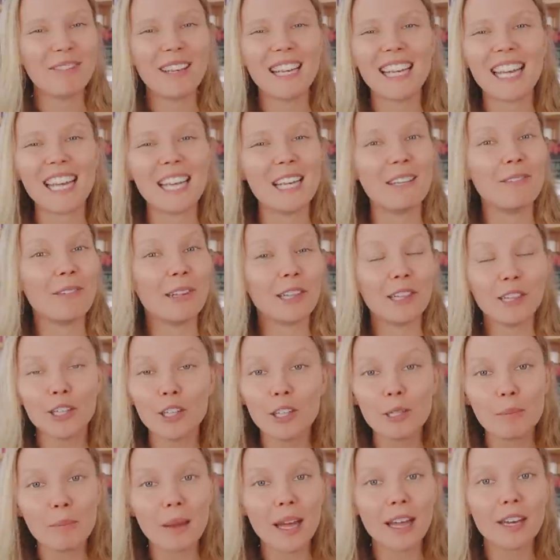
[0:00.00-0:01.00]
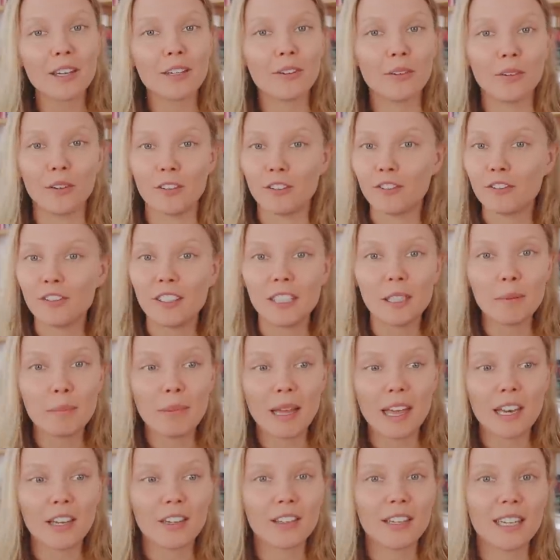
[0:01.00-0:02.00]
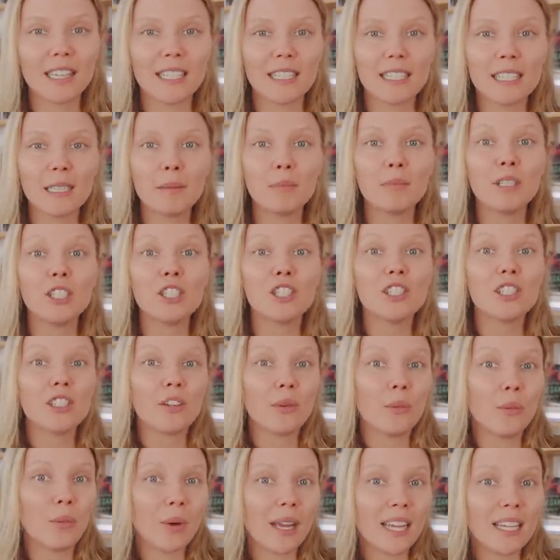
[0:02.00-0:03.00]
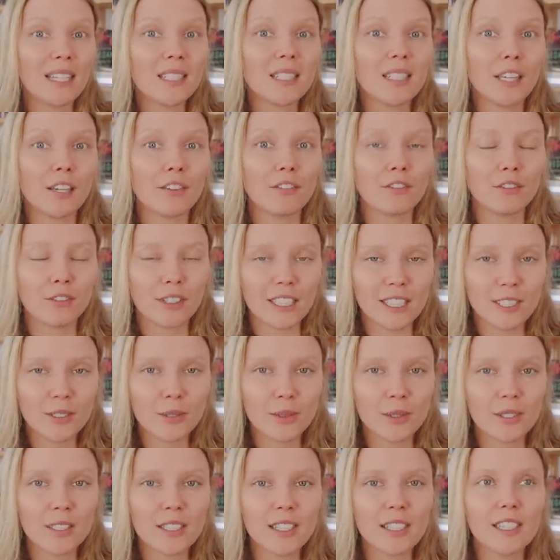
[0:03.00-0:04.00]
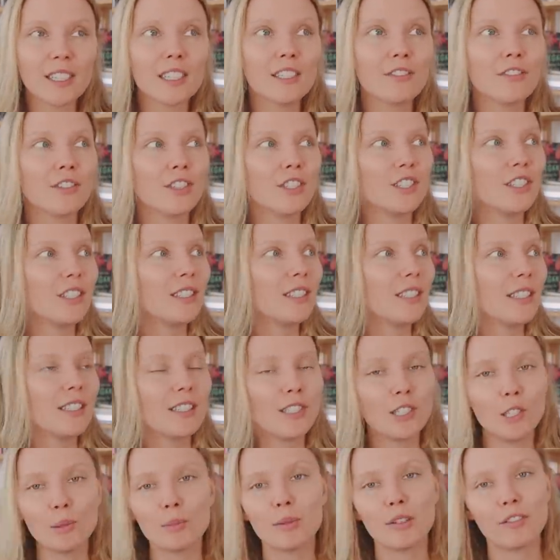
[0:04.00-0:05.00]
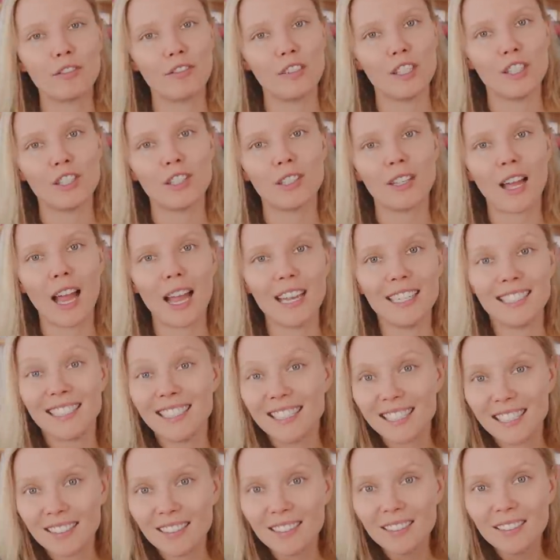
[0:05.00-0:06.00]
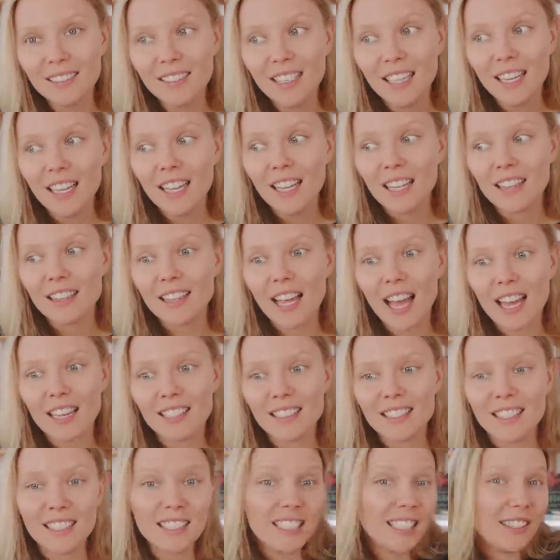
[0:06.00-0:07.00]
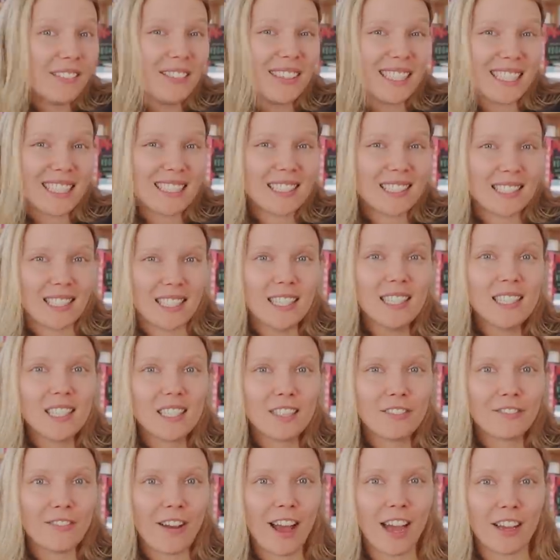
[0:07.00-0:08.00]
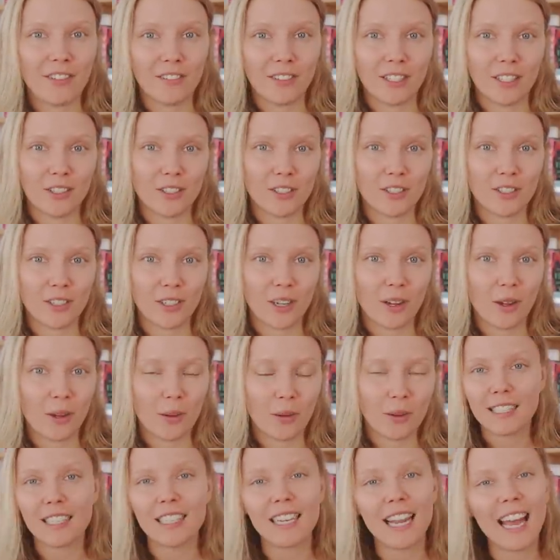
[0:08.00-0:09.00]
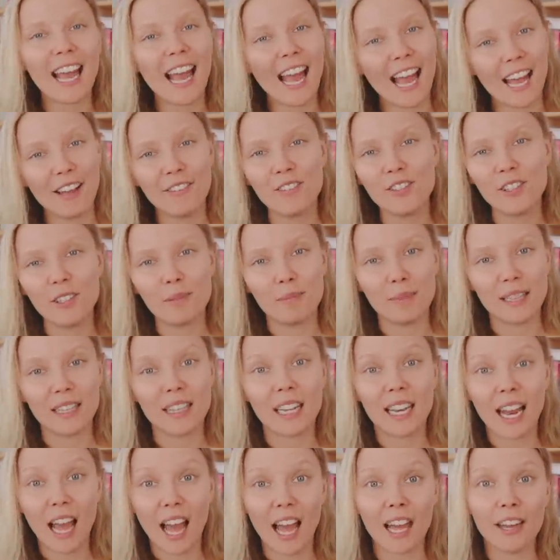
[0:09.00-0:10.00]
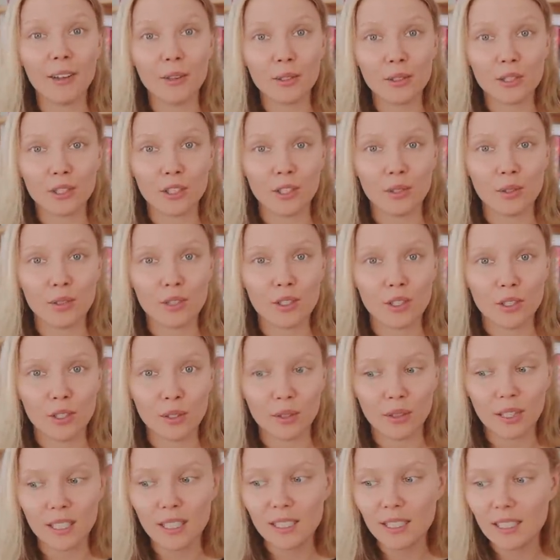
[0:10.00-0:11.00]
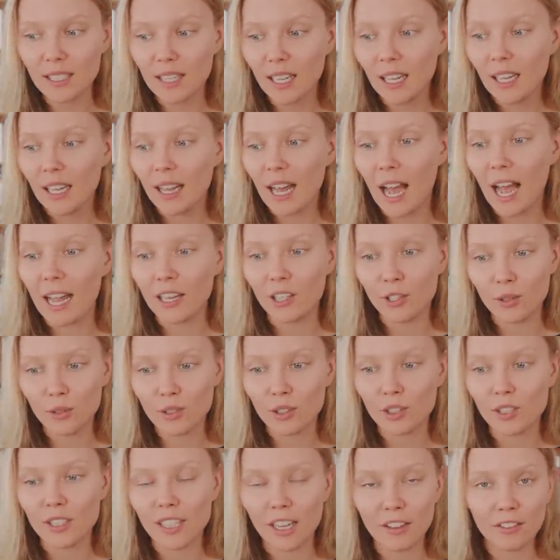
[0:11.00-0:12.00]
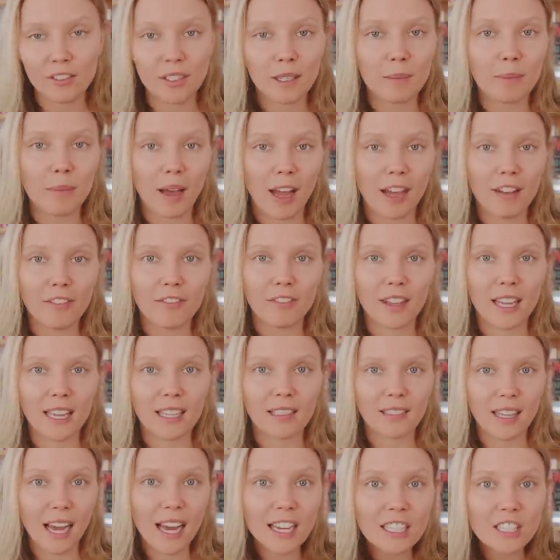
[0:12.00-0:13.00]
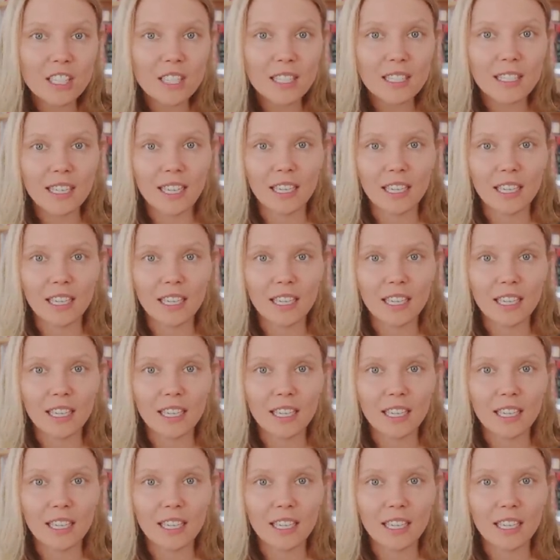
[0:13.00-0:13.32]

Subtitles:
make anyone look better or feel better. It's simply just a waste of resources for just a superficial ideal that didn't even exist 5 years ago. And I have to admit that I also used to do this. I used to definitely buy fake lashes.